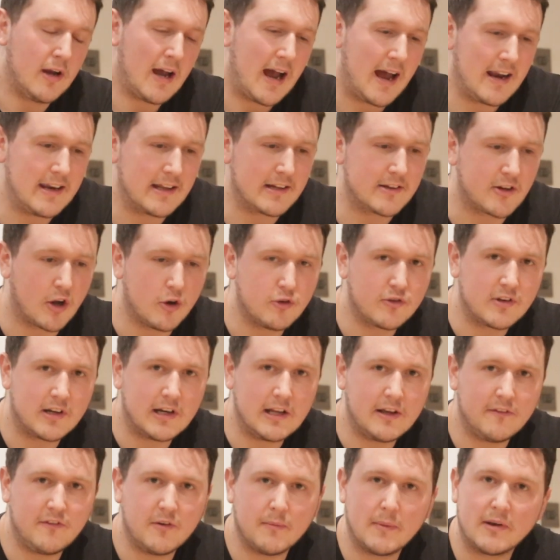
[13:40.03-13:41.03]

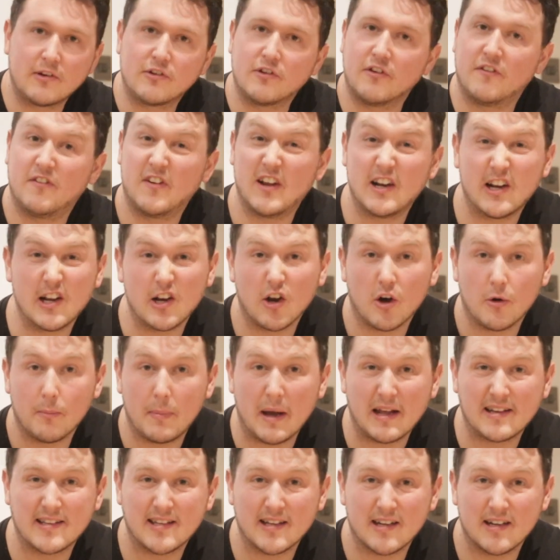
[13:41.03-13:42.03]
anecdotally, if it makes you feel a lot
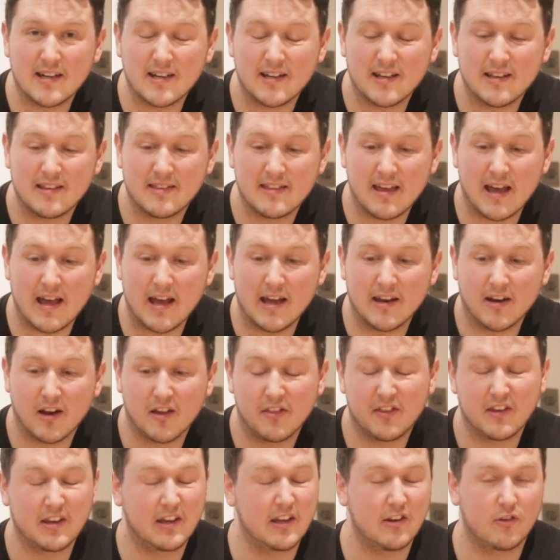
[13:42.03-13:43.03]
better, then I
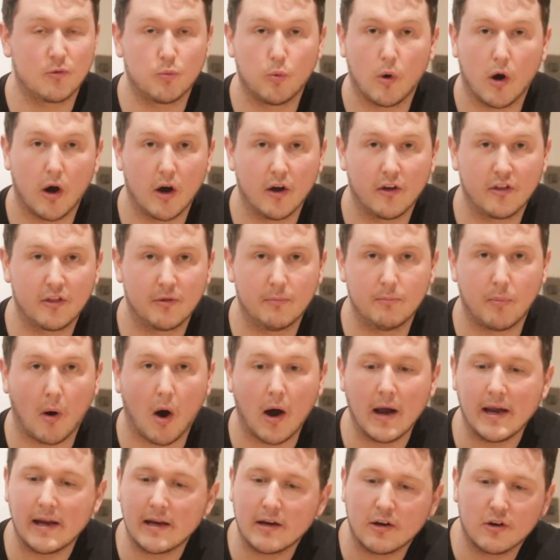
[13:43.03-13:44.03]
think it's worth
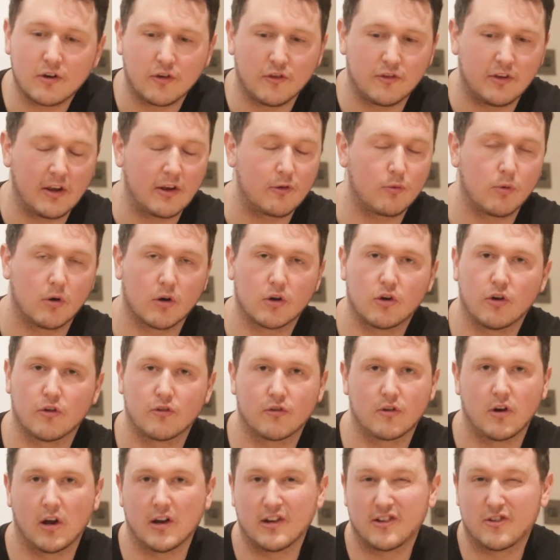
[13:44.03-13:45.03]
buying because this one
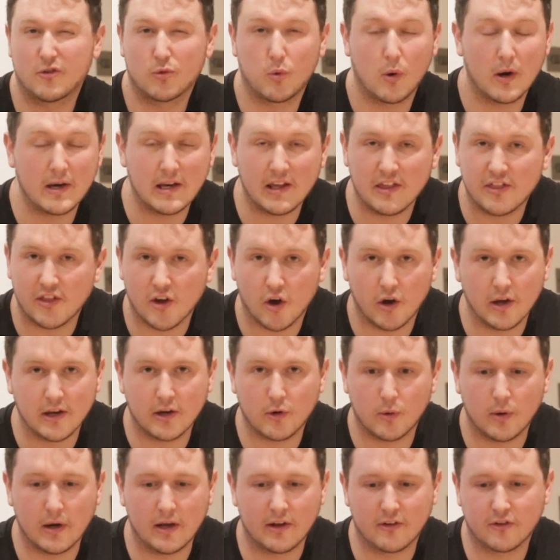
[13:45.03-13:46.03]
costs like 20-30
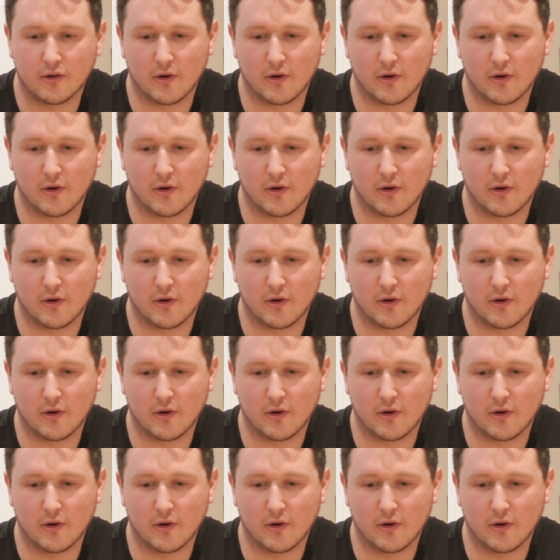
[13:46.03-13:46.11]
quid.